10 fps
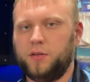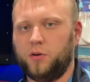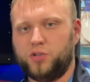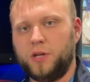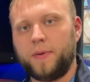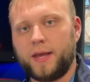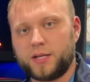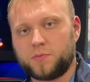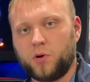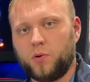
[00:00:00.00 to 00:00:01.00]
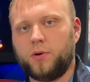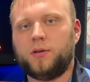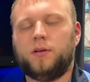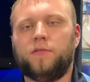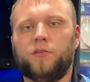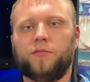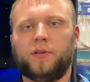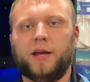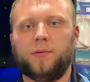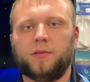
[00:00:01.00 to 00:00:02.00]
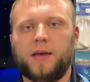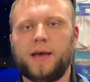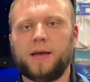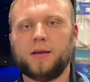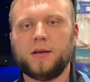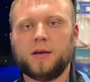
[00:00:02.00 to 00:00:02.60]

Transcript: you know, G P S mode if you're flying with that.